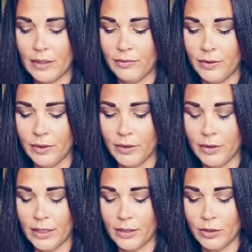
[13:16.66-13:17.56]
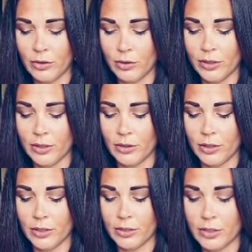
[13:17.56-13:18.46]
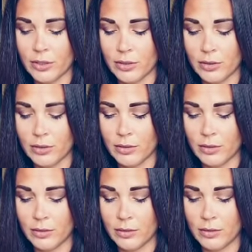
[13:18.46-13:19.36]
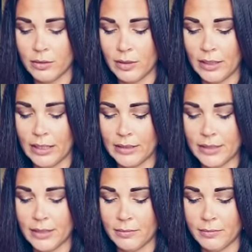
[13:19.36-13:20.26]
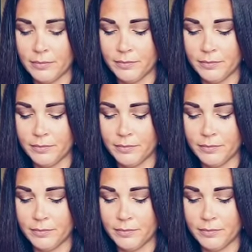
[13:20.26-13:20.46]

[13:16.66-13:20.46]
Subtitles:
They feel like you're holding a grudge against them.